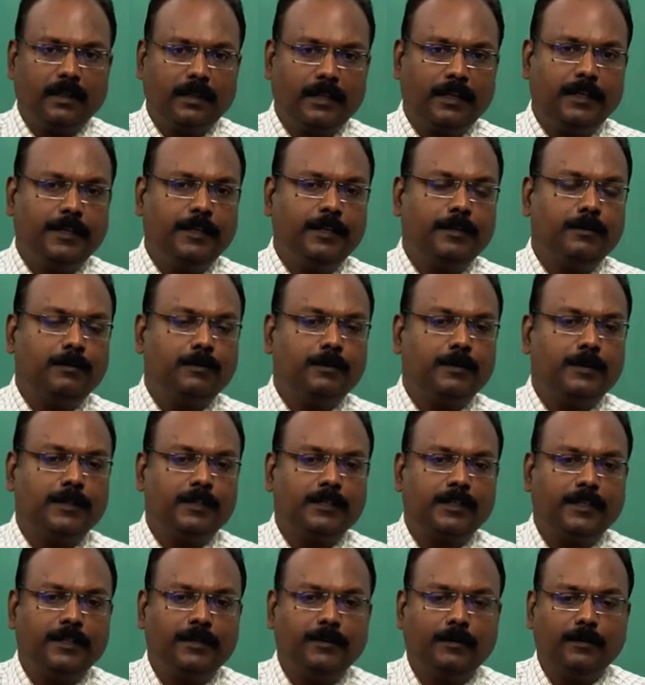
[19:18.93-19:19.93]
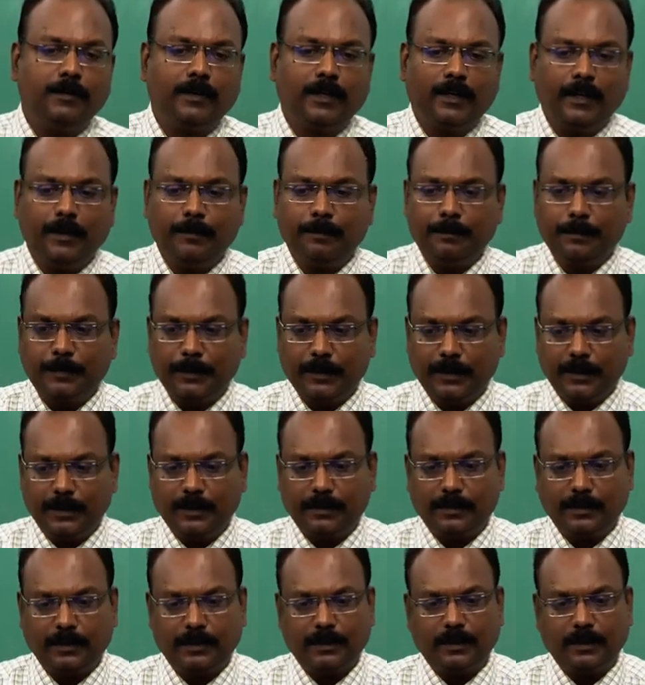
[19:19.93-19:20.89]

they need to decide to help each